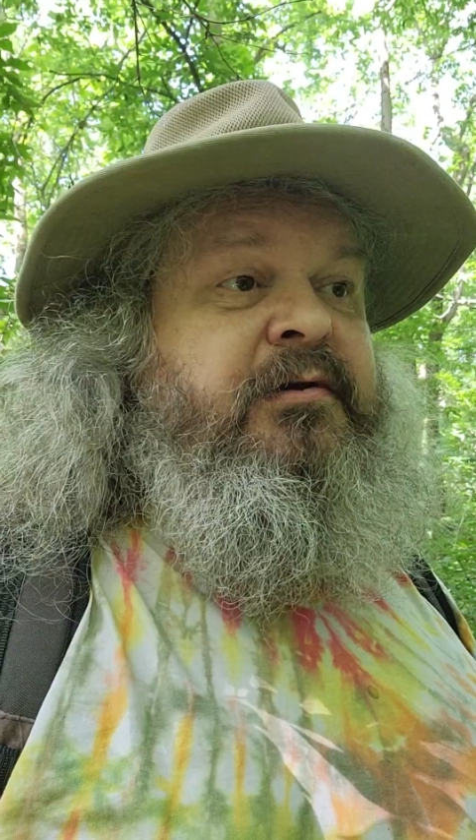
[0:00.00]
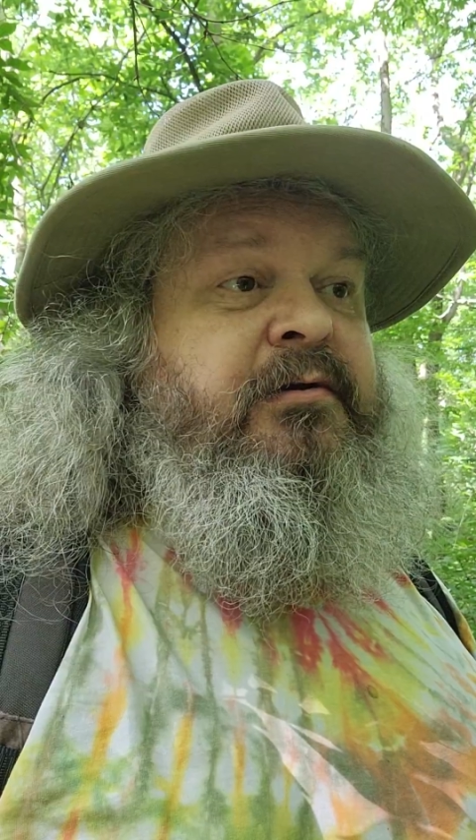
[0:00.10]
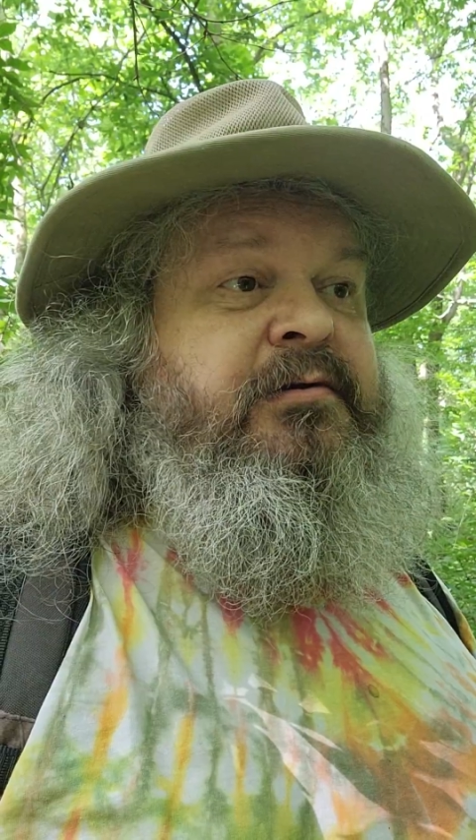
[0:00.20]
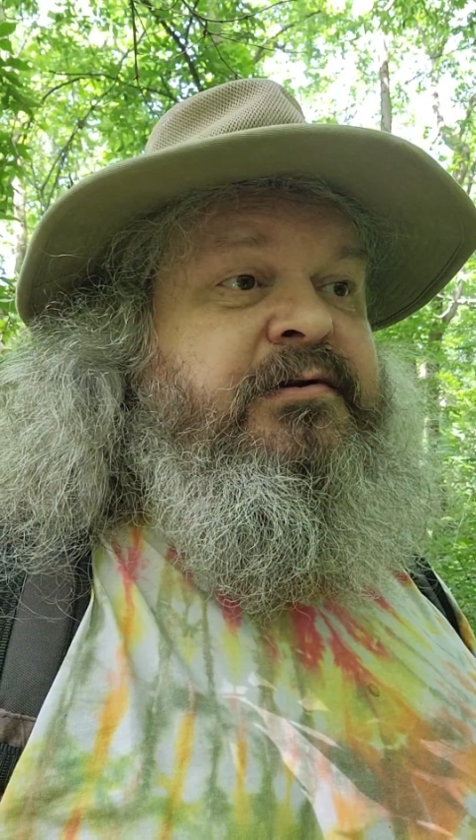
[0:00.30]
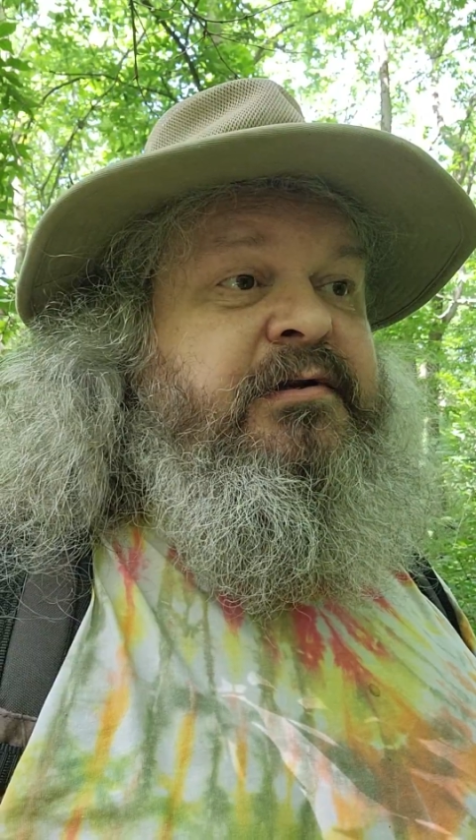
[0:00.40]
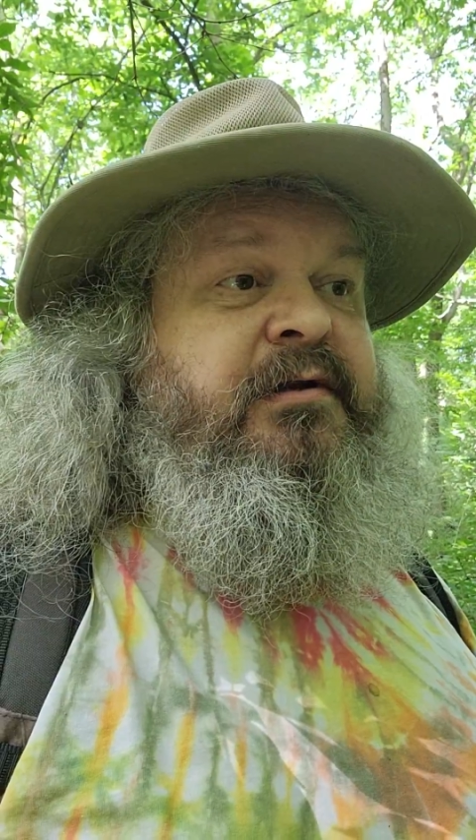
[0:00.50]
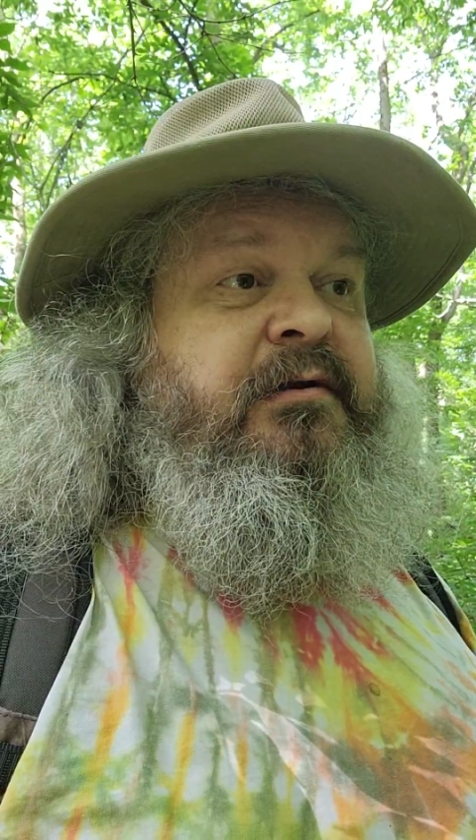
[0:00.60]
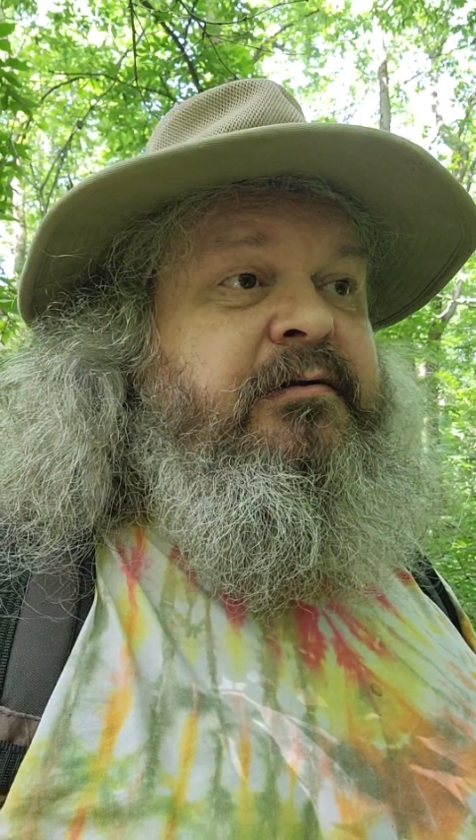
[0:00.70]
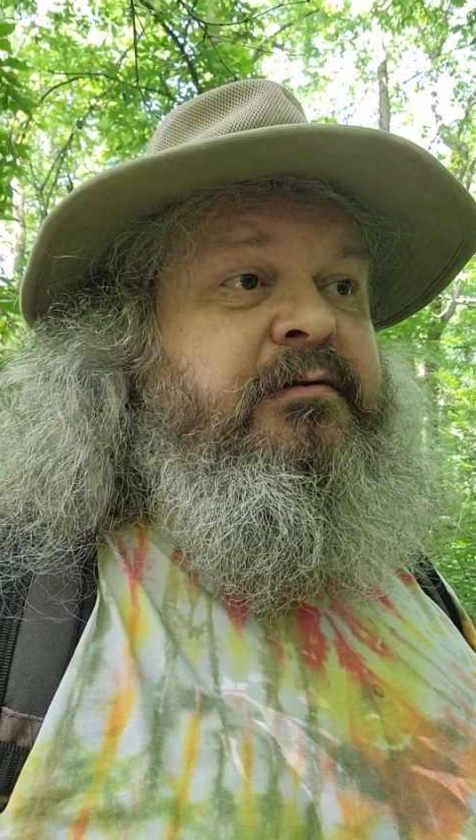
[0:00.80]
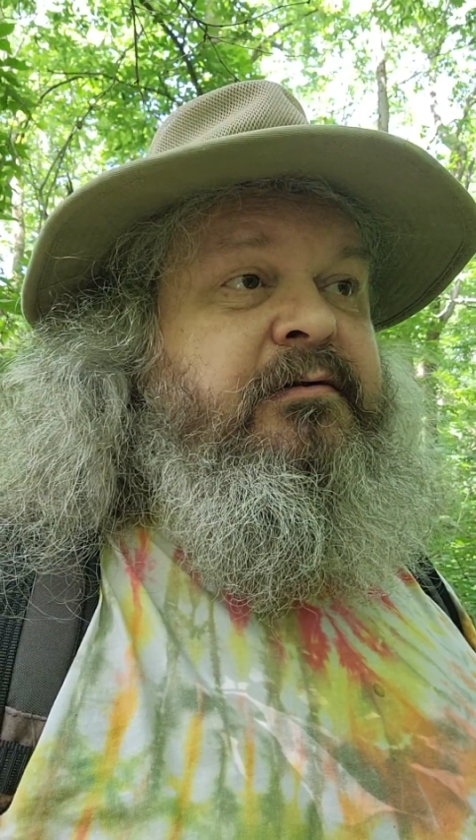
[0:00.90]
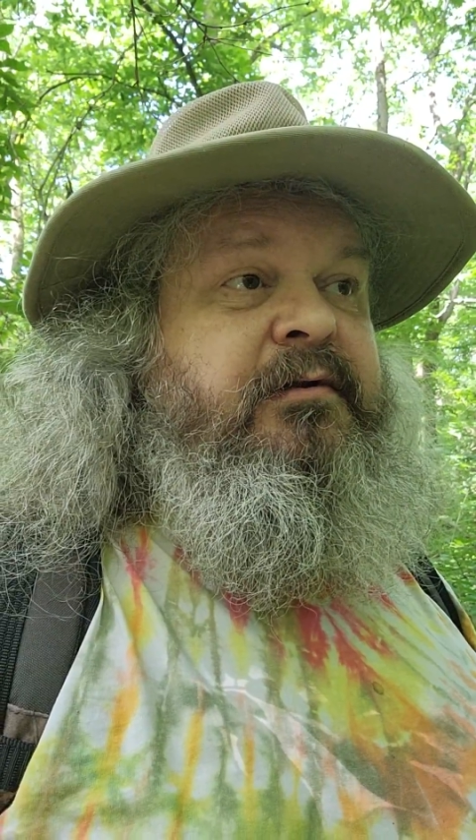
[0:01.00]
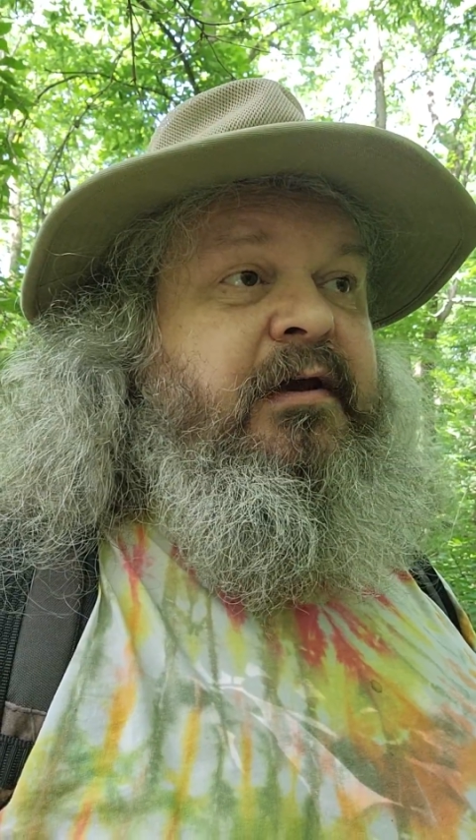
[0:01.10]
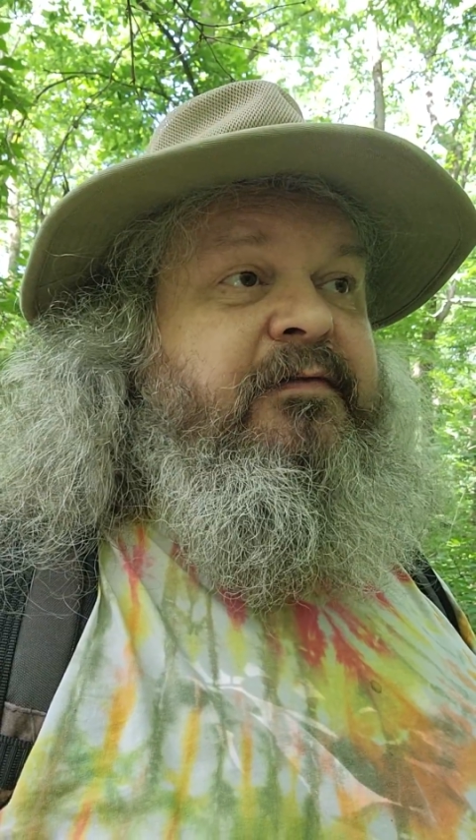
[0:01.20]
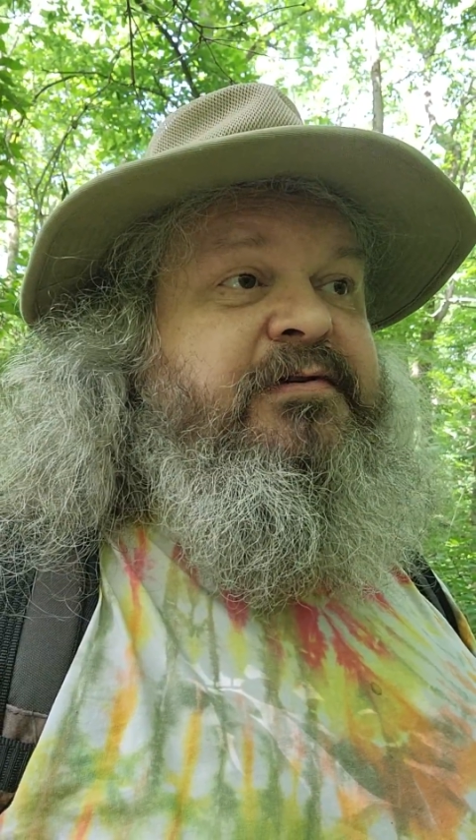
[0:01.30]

you're interested in. Give